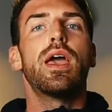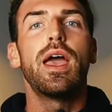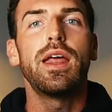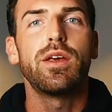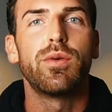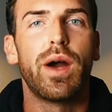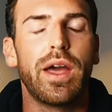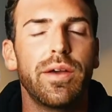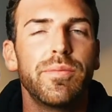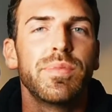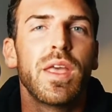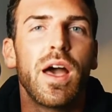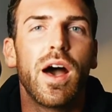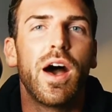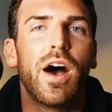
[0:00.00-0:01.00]
Anyway,
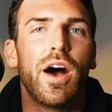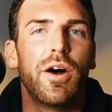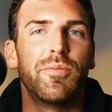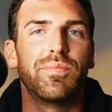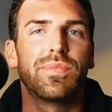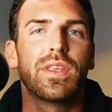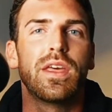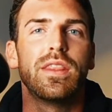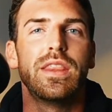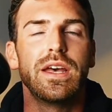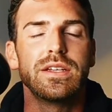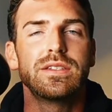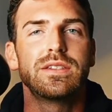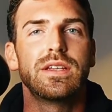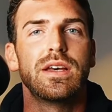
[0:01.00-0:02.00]

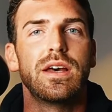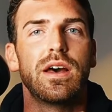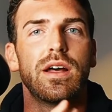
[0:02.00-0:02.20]
this